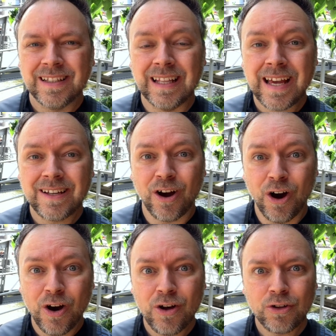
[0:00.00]
Like
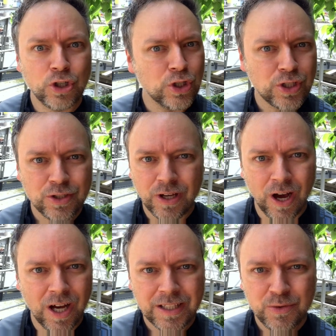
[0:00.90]
all good
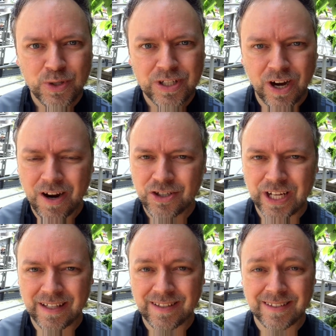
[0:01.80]
Hollywood car
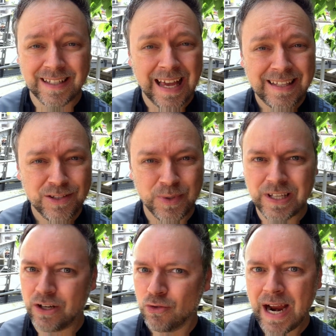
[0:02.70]
chases, it ends with
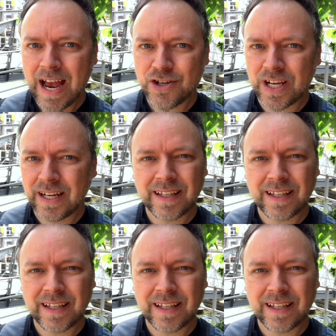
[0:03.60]
a crash and an